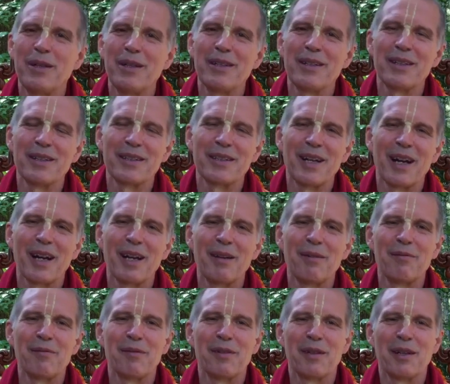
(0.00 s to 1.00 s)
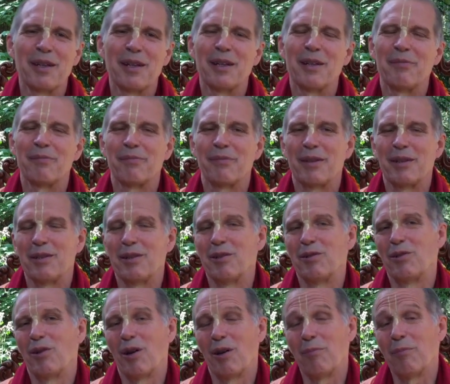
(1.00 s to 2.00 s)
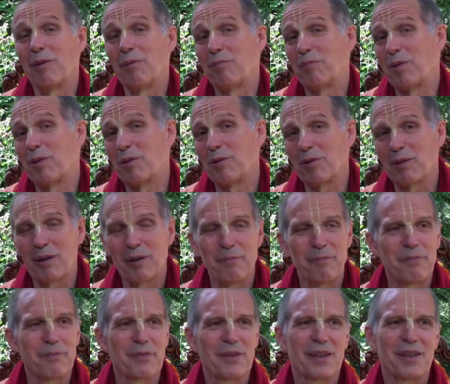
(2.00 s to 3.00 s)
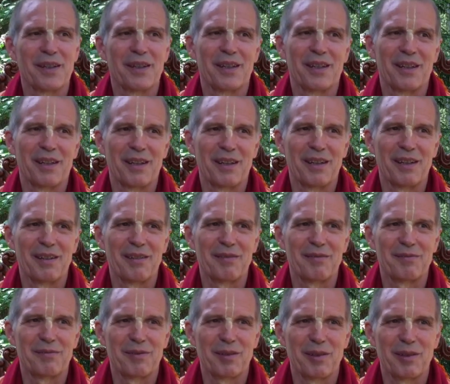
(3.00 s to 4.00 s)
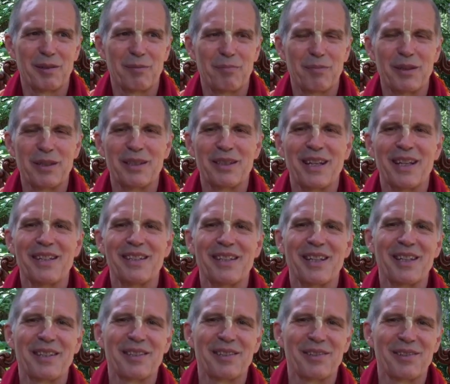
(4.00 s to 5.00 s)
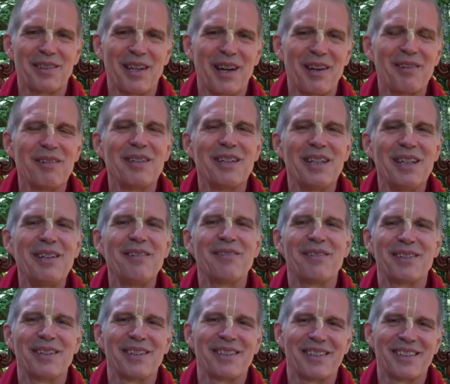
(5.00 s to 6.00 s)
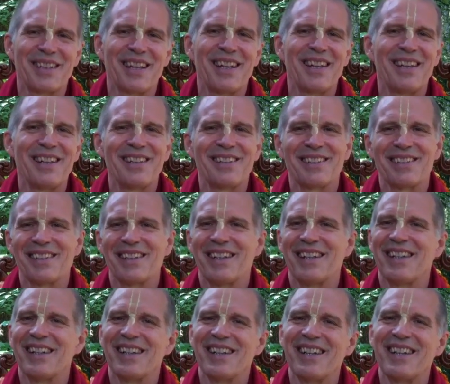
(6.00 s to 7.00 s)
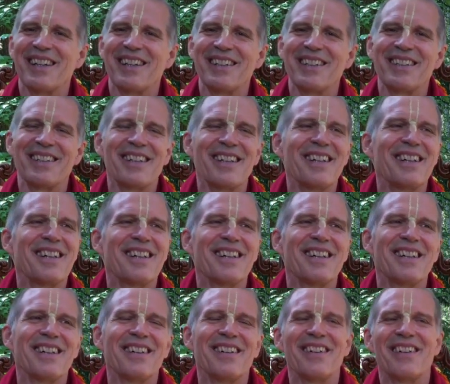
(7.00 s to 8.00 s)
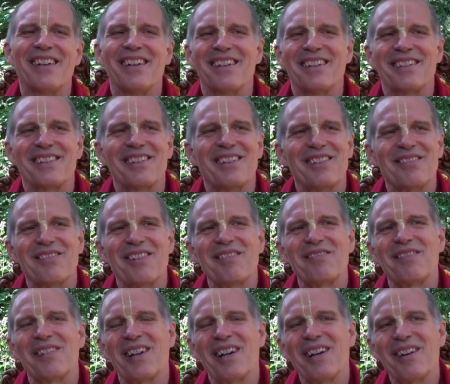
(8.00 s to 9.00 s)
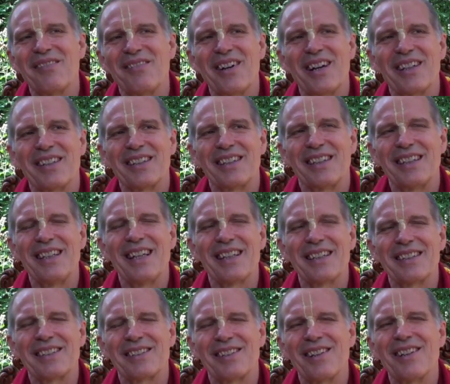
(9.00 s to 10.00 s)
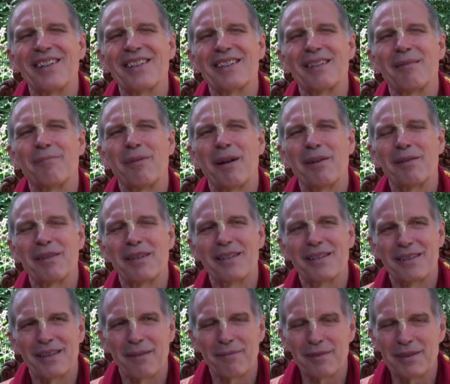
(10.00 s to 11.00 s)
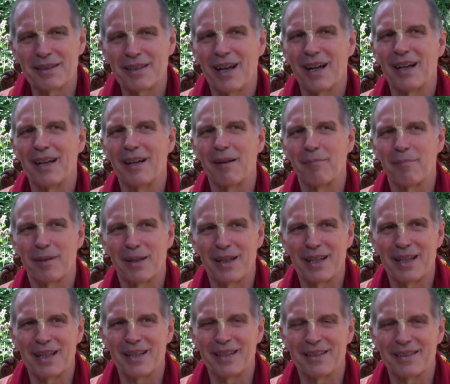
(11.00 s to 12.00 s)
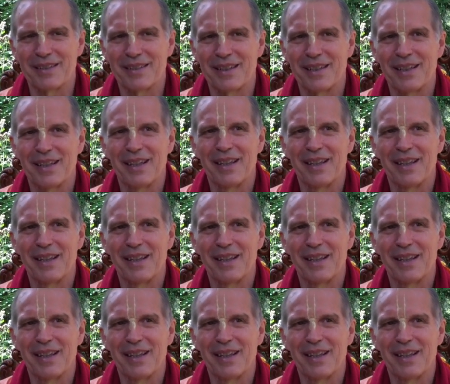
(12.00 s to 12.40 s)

been the time in a normal program for the presenter to now leave the stage and so on. But Prabhupada, he had talked about the samsara prayers,